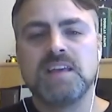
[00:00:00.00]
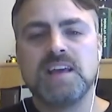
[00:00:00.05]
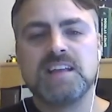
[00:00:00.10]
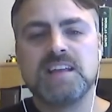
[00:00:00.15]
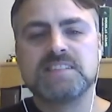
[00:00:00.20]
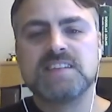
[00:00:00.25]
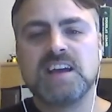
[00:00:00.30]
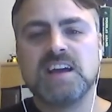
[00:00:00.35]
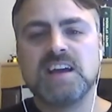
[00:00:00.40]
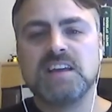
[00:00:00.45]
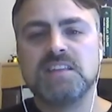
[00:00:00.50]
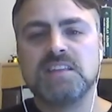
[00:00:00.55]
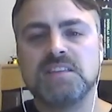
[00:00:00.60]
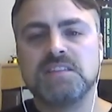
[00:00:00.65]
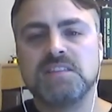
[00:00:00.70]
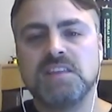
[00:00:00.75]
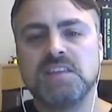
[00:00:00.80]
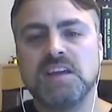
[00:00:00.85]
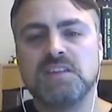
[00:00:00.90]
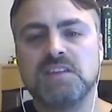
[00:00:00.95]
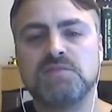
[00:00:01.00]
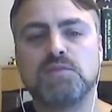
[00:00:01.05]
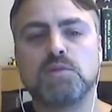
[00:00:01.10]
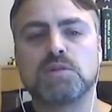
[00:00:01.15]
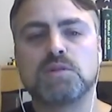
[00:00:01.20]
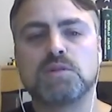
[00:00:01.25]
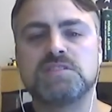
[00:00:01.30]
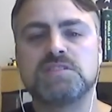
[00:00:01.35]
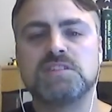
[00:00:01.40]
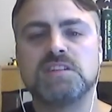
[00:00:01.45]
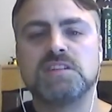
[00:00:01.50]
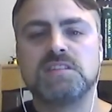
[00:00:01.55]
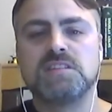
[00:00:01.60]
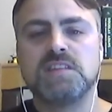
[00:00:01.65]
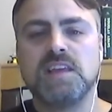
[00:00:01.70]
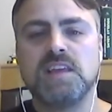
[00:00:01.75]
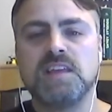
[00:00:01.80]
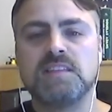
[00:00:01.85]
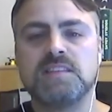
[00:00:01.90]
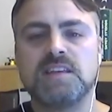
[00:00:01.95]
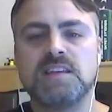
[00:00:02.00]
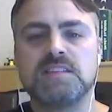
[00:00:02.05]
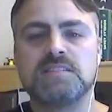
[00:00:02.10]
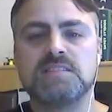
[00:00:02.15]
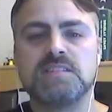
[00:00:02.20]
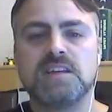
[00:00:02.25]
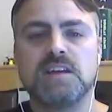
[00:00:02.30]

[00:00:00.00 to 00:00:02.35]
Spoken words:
That's kind of the unfortunate thing that